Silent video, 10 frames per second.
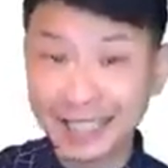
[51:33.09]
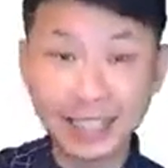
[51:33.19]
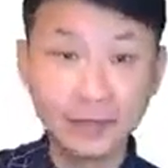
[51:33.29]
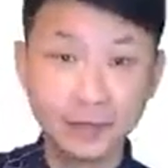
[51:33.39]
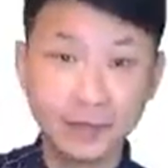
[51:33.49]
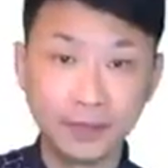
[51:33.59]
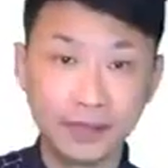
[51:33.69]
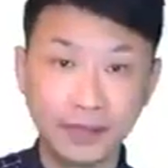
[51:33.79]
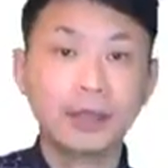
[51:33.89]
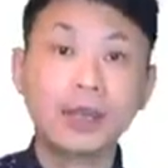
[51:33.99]
Okay,
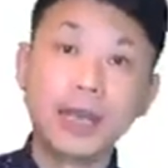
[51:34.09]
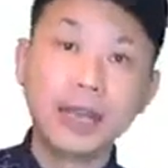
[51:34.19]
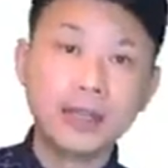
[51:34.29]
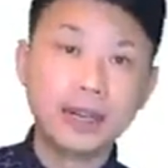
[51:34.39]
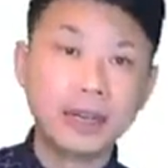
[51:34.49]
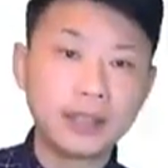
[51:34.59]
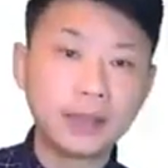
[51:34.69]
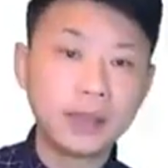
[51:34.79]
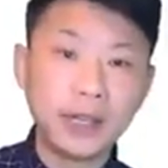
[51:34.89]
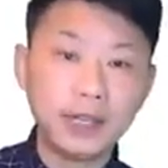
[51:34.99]
and there are
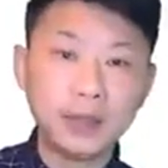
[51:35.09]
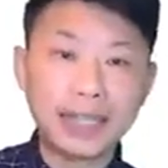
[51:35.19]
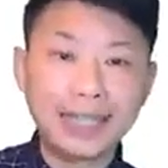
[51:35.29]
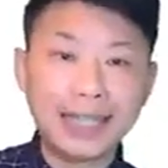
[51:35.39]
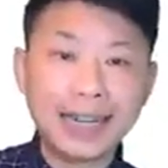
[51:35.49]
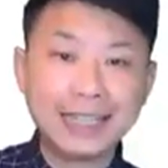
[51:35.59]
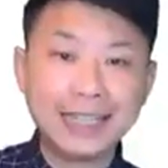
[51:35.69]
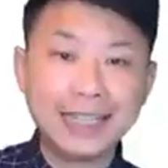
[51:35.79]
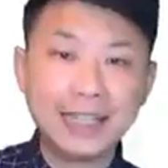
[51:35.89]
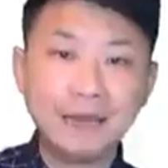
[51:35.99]
some special
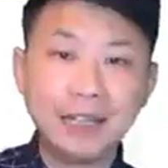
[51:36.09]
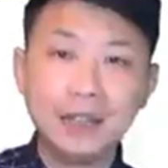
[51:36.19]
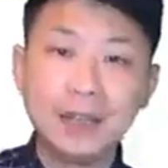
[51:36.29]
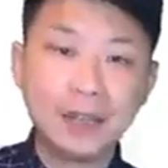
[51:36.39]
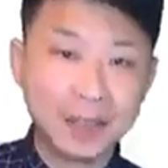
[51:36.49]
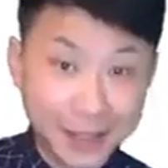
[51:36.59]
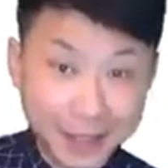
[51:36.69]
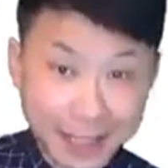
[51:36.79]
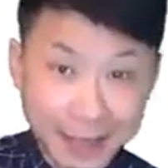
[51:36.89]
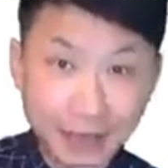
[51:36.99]
cardinalities that we can use
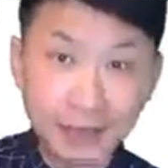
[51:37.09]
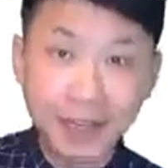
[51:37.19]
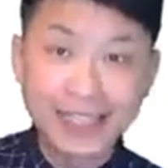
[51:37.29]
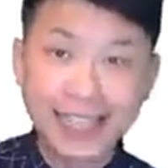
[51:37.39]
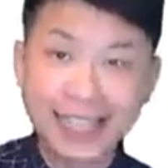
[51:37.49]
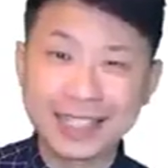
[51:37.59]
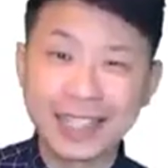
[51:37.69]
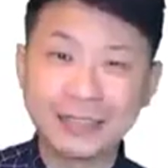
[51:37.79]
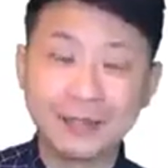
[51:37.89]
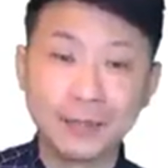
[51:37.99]
to simplify the class
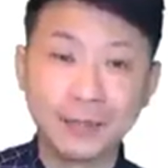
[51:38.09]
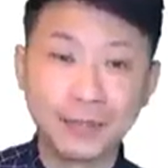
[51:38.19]
diagram.